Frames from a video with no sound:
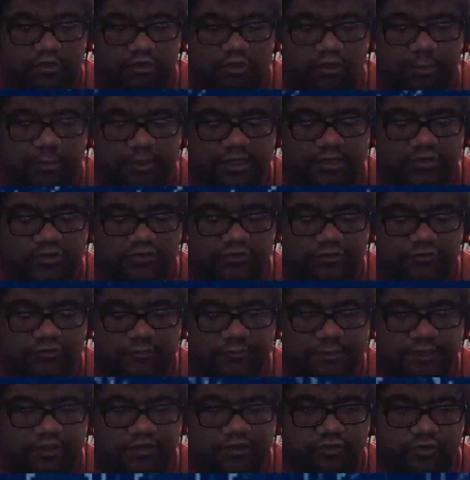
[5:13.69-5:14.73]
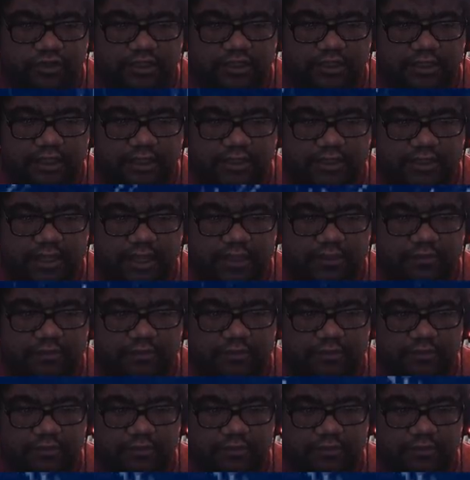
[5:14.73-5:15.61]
Nobody deserves to be treated like that.